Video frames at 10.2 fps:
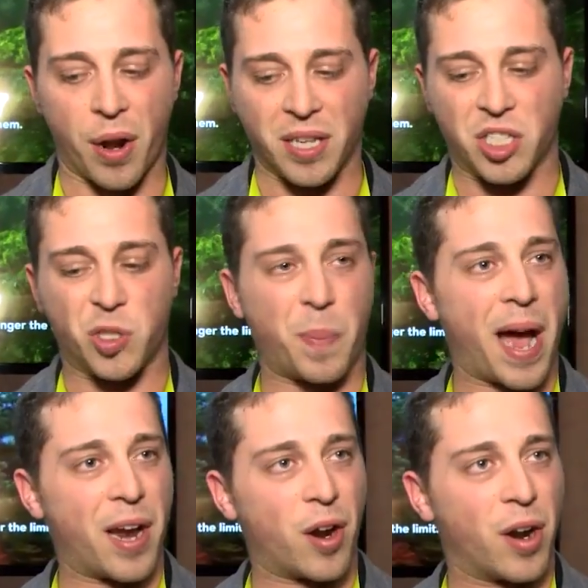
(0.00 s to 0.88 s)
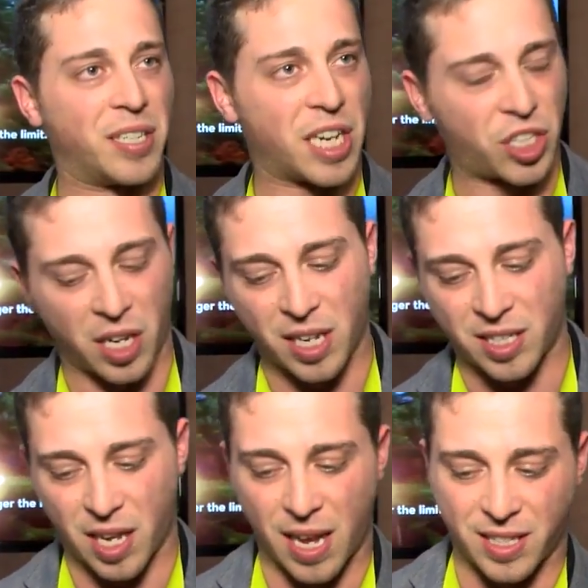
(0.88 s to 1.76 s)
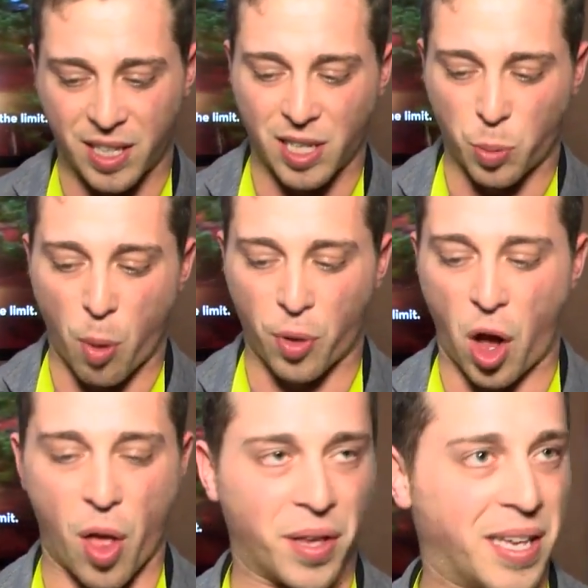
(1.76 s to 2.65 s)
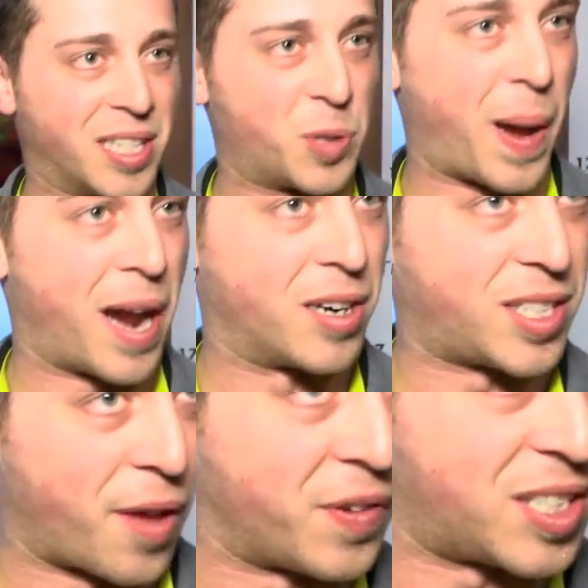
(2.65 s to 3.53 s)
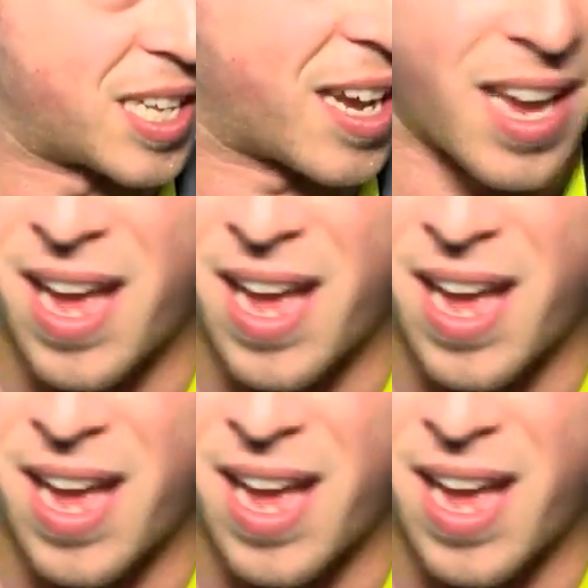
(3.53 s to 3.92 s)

Inspire Edition. It's, a, it's, it's what we're calling the Inspire Selfie Stick.